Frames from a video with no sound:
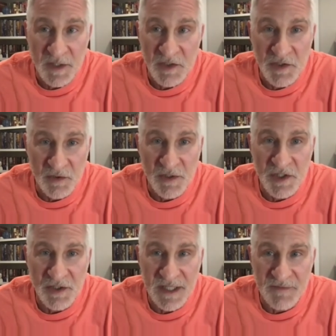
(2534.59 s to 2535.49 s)
you do is you
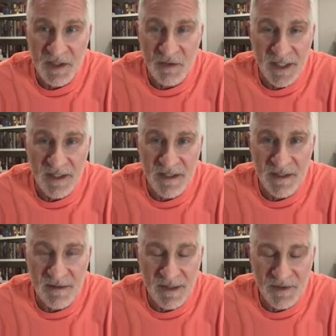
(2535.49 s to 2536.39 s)
just have to create a,
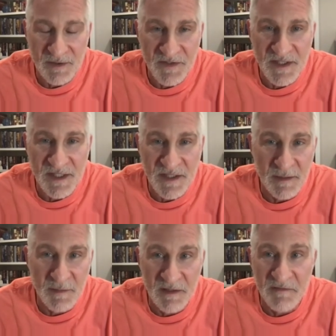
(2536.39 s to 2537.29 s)
a sort of a
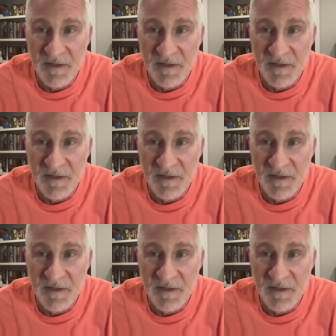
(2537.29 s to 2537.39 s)
system of